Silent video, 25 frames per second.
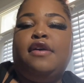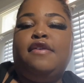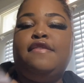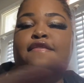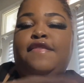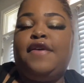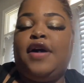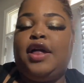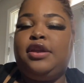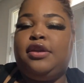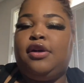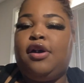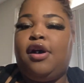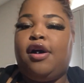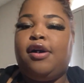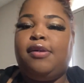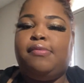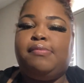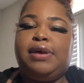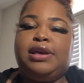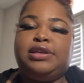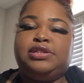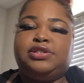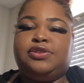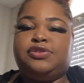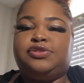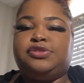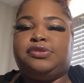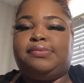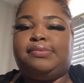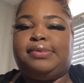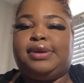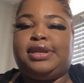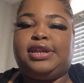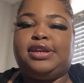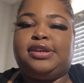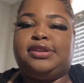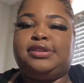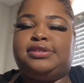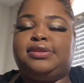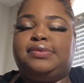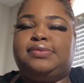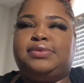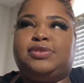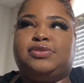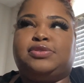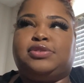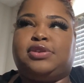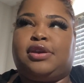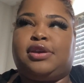Follow all my social medias.
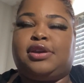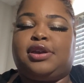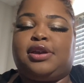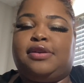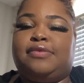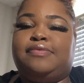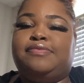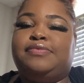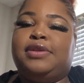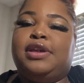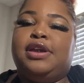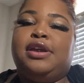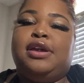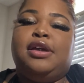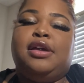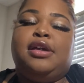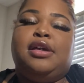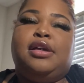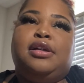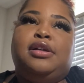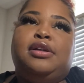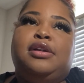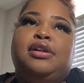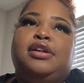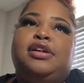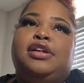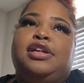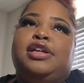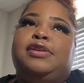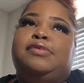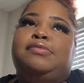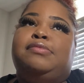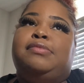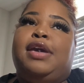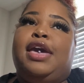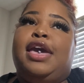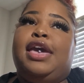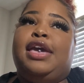I'm so sorry, y'all.